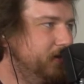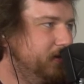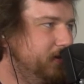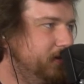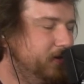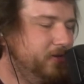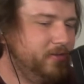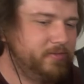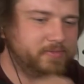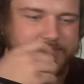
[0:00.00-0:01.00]

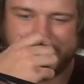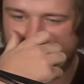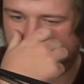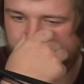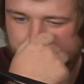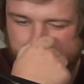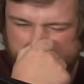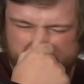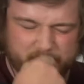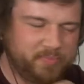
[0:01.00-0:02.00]

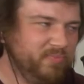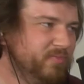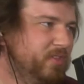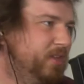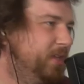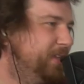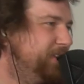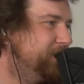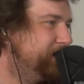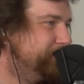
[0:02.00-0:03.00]

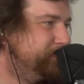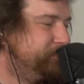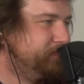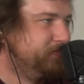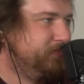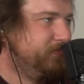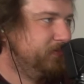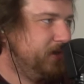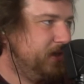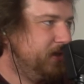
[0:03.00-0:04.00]

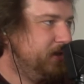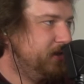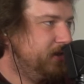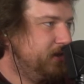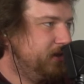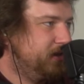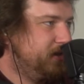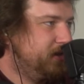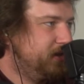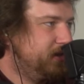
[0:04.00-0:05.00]

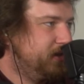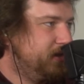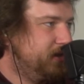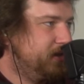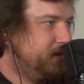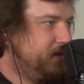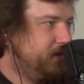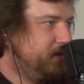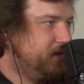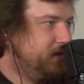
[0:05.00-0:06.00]

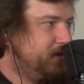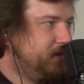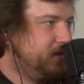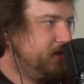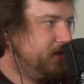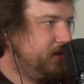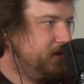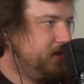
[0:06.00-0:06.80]
No words are spoken by the person on screen.